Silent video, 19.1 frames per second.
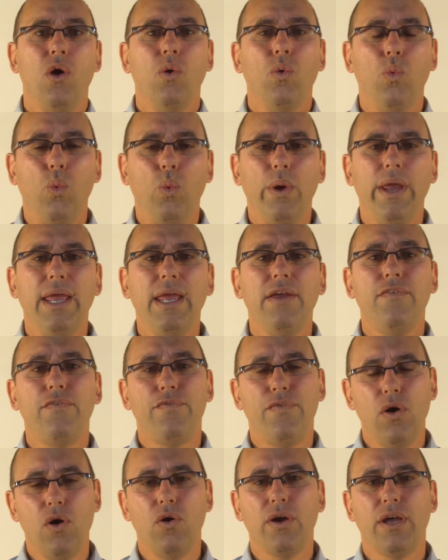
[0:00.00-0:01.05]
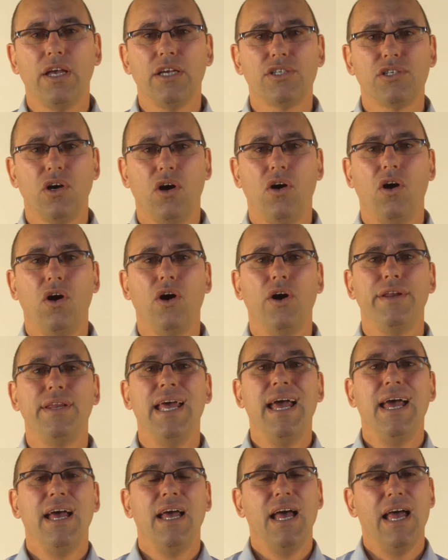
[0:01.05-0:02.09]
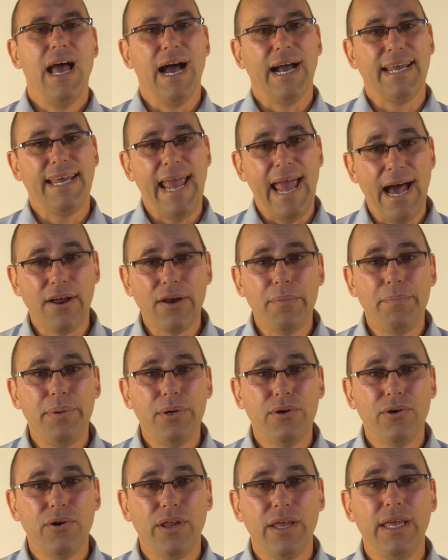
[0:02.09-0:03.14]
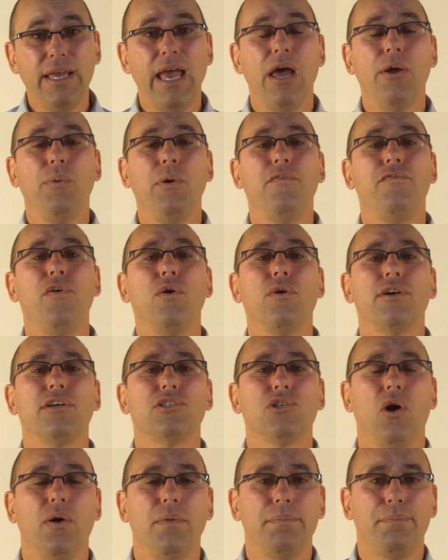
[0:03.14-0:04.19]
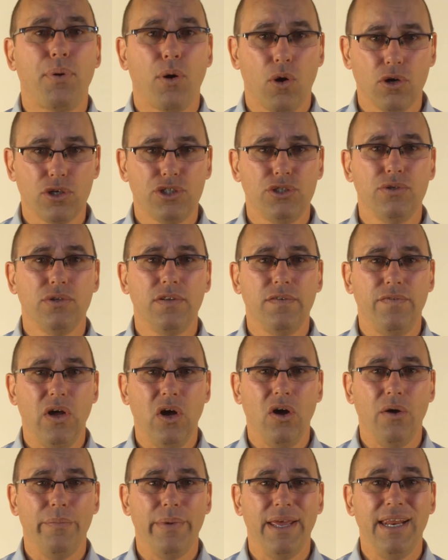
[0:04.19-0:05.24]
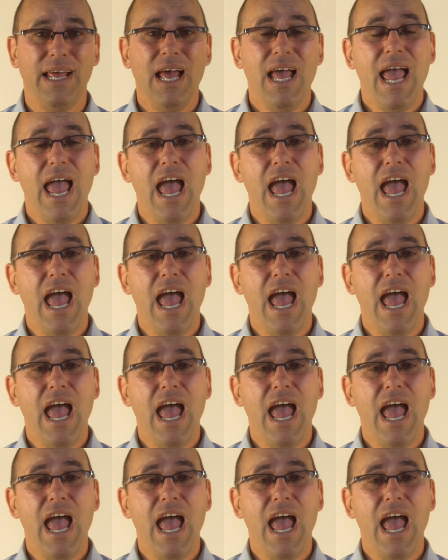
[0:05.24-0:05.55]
We focus on accountability and we focus on personal development.